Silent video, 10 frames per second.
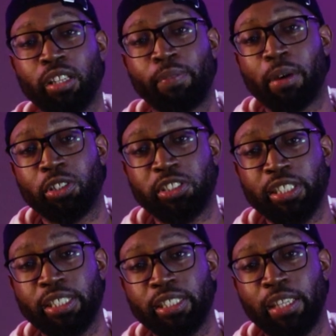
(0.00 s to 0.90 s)
If y'all want to
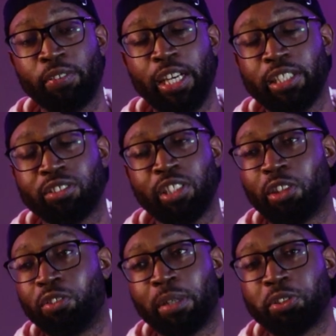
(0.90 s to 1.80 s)
see it, if y'all
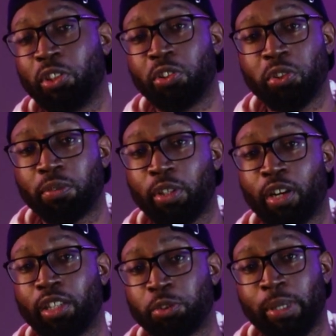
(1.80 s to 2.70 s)
don't, I'm still going to do it
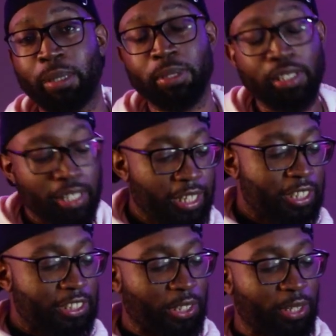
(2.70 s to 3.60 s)
regardless, probably. Yeah.
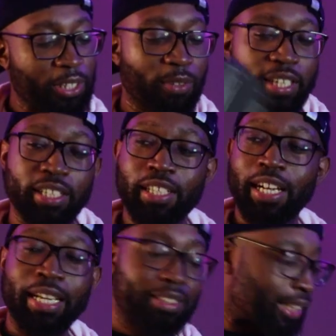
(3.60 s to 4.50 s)
So anyway,
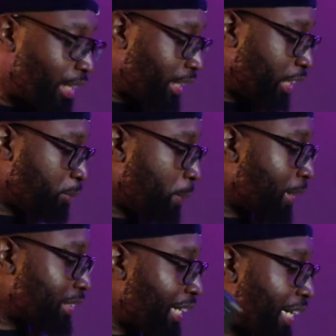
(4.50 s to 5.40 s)
I decided to get this with
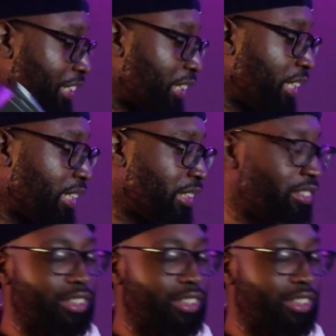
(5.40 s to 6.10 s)
my stash in it.